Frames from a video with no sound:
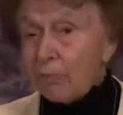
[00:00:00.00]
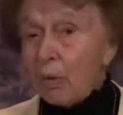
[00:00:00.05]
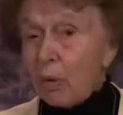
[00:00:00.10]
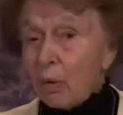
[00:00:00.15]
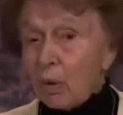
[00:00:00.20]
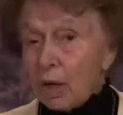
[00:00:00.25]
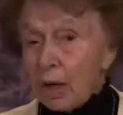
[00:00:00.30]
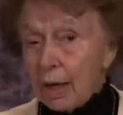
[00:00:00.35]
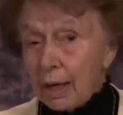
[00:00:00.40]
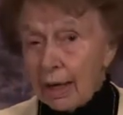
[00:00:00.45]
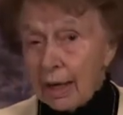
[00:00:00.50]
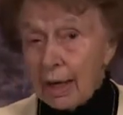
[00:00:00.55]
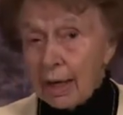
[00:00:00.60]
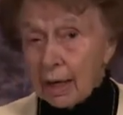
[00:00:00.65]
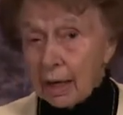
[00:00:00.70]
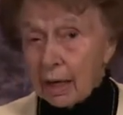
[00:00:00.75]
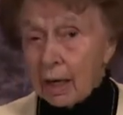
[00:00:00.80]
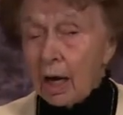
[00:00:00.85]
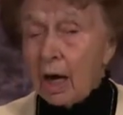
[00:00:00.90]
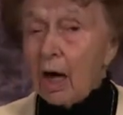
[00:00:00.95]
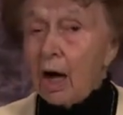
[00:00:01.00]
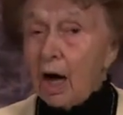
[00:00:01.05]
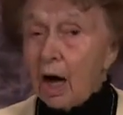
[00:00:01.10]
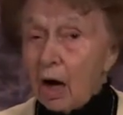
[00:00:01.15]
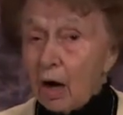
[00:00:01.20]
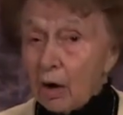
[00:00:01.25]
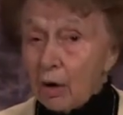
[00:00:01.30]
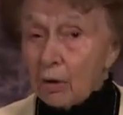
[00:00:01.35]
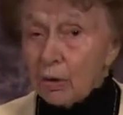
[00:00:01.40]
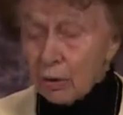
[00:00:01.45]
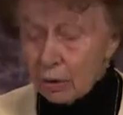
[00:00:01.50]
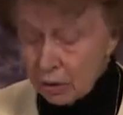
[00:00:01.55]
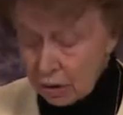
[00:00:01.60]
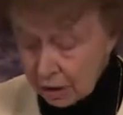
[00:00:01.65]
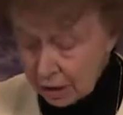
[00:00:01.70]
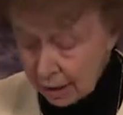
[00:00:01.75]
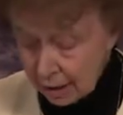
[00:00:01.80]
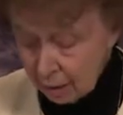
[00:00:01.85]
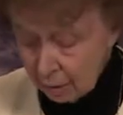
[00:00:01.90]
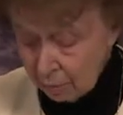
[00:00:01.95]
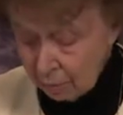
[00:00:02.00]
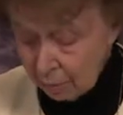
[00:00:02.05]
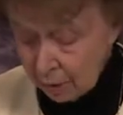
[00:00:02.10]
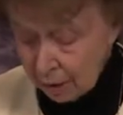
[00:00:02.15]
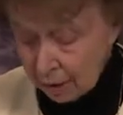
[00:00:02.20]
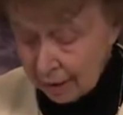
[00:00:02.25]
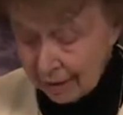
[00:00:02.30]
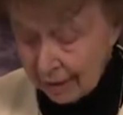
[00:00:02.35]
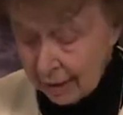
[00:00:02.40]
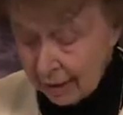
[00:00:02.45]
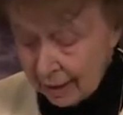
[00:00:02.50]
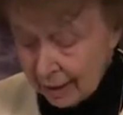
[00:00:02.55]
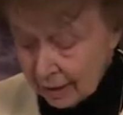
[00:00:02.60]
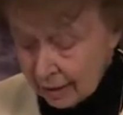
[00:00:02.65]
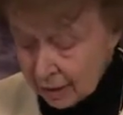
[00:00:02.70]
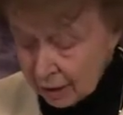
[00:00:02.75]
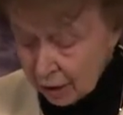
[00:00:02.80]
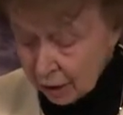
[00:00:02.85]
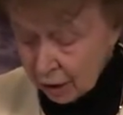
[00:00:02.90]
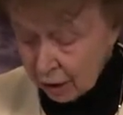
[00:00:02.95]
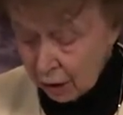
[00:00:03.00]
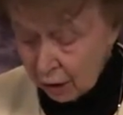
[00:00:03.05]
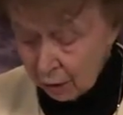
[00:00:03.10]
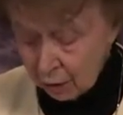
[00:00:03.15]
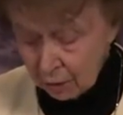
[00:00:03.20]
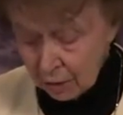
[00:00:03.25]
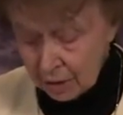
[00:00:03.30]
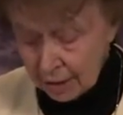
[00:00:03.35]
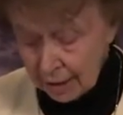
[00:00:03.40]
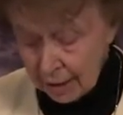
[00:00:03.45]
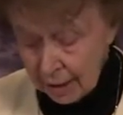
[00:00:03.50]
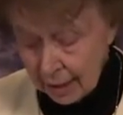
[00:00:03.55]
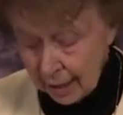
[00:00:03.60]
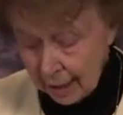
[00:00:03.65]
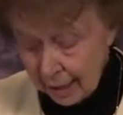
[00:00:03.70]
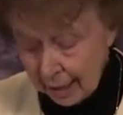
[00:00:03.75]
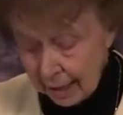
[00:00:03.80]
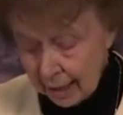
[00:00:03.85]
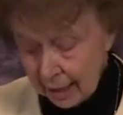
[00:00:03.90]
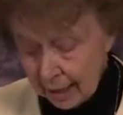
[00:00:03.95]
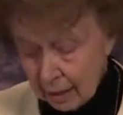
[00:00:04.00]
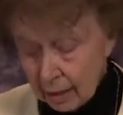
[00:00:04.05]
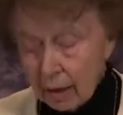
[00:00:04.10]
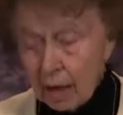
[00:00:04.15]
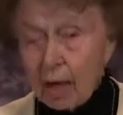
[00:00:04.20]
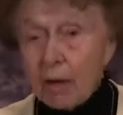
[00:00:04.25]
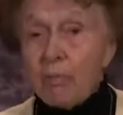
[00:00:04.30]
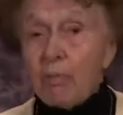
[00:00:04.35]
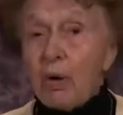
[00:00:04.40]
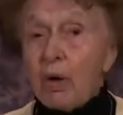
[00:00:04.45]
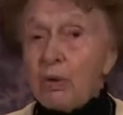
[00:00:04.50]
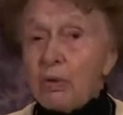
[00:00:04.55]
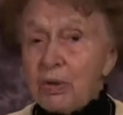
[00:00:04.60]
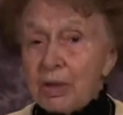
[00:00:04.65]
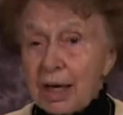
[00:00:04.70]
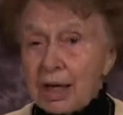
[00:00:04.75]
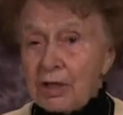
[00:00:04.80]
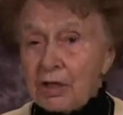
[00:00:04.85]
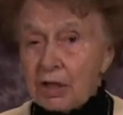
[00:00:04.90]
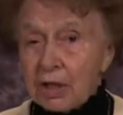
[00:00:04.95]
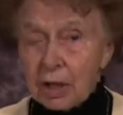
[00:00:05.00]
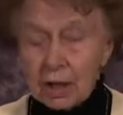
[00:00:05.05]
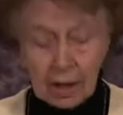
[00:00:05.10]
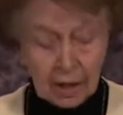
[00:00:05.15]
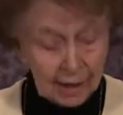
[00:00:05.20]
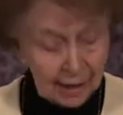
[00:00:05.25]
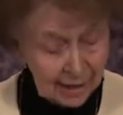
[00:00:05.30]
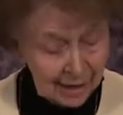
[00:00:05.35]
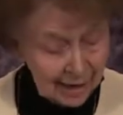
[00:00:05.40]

born again ownership, security, and possession.